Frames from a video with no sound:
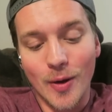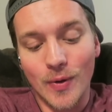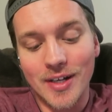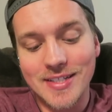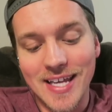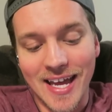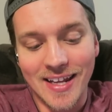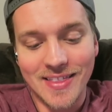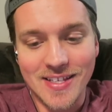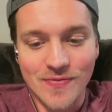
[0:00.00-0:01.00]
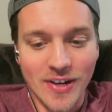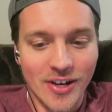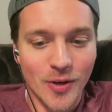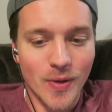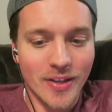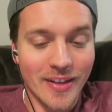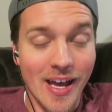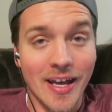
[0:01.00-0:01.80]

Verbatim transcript: I wanted to edit this very quickly.